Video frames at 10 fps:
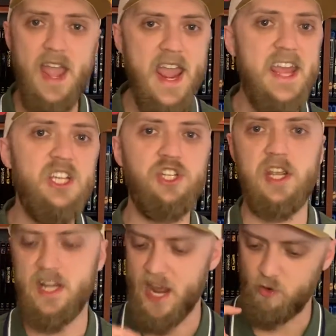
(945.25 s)

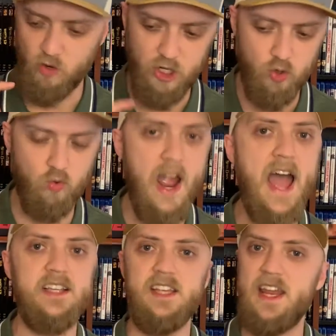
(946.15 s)
aging and
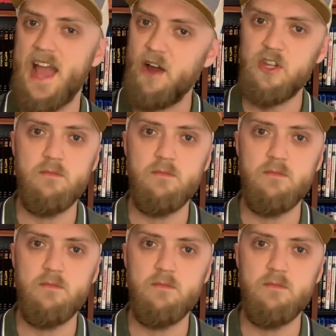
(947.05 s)
regret and how do you